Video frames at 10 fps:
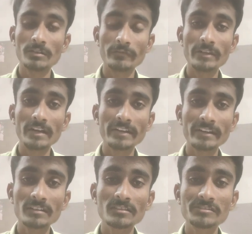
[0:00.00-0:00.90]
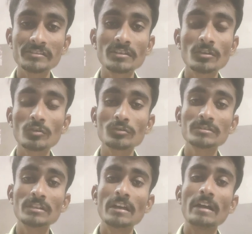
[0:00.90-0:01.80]
we are taking the single dose
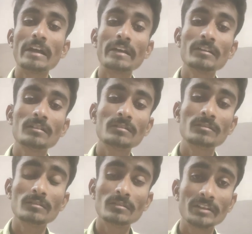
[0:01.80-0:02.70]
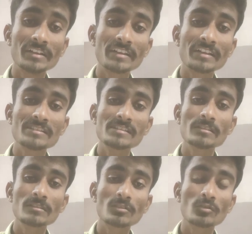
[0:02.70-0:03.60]
and
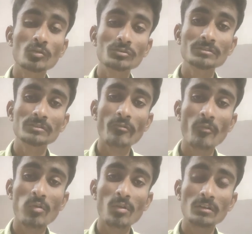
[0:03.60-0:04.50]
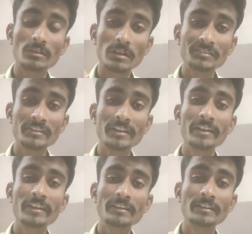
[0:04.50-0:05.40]
increasing the dose
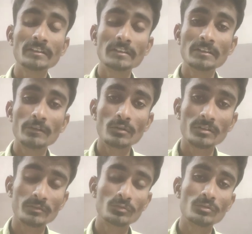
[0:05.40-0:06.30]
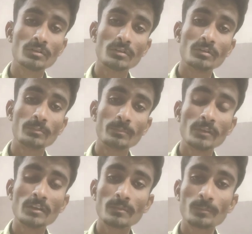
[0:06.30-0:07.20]
ascendingly.
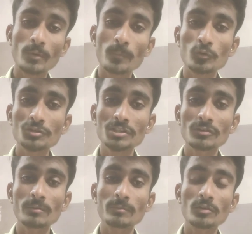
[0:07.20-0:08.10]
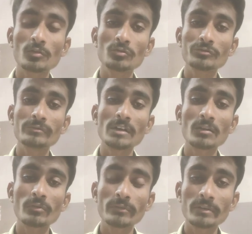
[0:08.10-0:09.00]
The proportion of the dose we
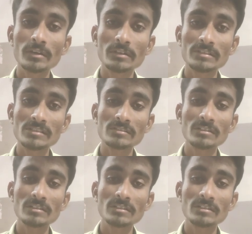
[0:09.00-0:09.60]
are giving is